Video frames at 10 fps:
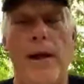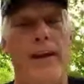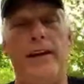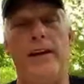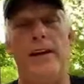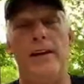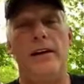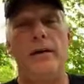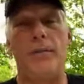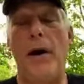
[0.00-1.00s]
I mean,
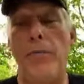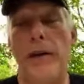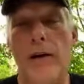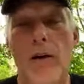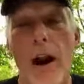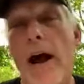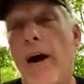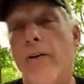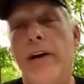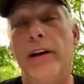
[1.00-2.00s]
public
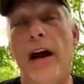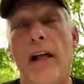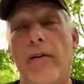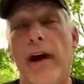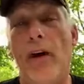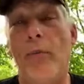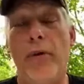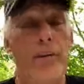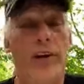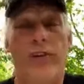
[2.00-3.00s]
ground in Colorado,
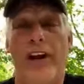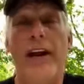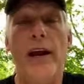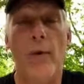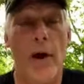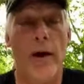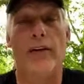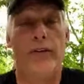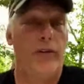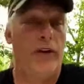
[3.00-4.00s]
pretty much
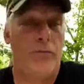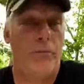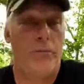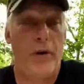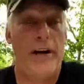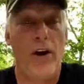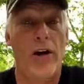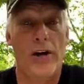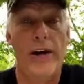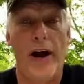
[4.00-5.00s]
anywhere is pretty
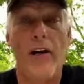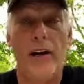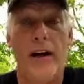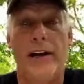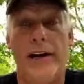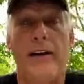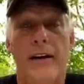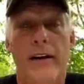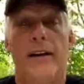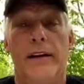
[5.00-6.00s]
darn good elk hunting.